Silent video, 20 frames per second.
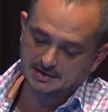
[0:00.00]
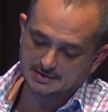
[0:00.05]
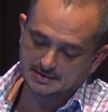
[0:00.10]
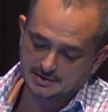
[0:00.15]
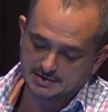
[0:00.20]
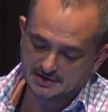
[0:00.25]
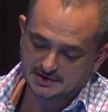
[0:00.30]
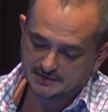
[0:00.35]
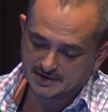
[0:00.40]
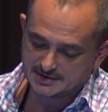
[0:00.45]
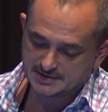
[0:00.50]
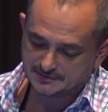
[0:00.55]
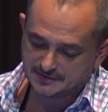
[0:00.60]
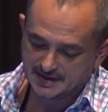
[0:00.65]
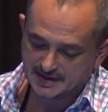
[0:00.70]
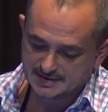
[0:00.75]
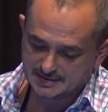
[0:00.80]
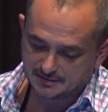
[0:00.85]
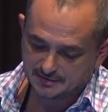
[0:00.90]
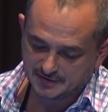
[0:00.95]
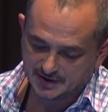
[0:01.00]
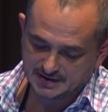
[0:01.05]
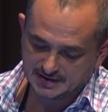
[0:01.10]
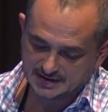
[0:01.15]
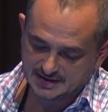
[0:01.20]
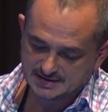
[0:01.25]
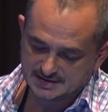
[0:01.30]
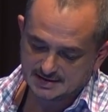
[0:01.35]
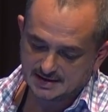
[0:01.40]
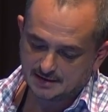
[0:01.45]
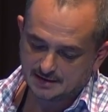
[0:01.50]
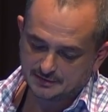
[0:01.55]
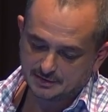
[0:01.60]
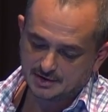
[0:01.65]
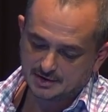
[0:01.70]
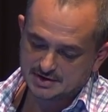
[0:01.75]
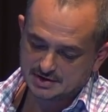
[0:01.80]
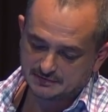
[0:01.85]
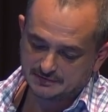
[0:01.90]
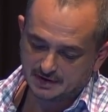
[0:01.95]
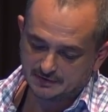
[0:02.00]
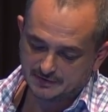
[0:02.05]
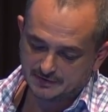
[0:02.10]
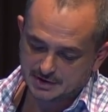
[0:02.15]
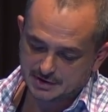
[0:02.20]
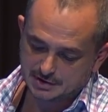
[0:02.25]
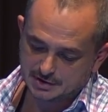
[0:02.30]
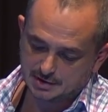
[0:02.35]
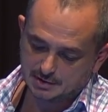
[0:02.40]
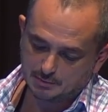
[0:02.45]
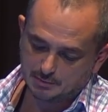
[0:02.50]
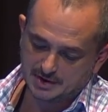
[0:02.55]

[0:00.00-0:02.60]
the diverse fate of NK cell after HIV infection,